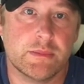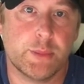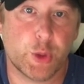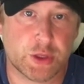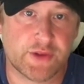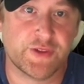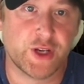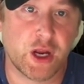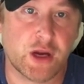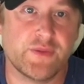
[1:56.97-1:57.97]
portrait
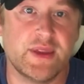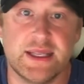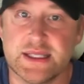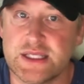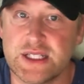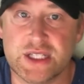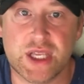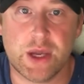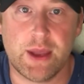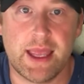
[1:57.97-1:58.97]
photography is to just
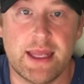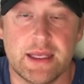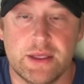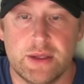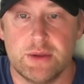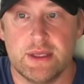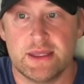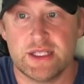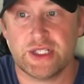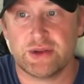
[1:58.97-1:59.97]
go ahead and do like
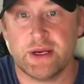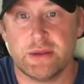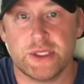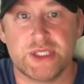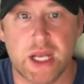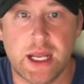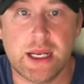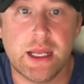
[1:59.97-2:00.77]
the straight on shot.